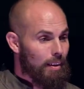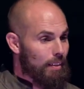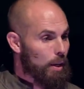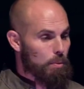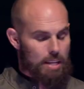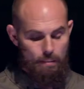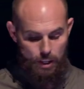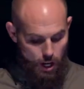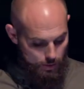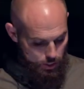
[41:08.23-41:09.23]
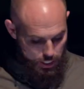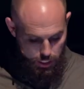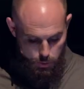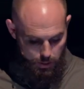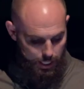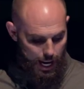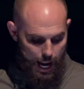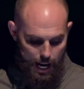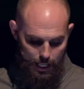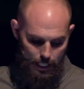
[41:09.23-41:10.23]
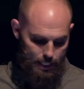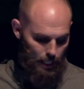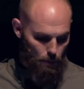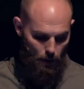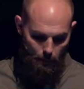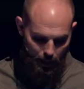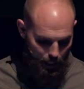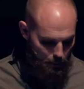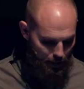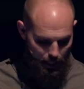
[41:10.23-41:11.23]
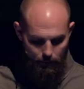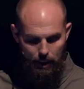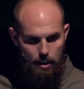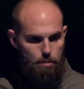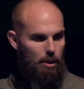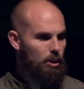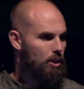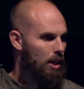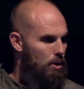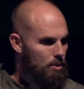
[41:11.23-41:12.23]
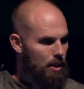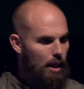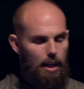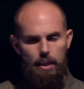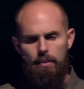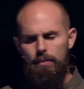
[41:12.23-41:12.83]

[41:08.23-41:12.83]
that he was having a conversation with a guy, and he said, Well, I'm not going to be giving as much as I used to give.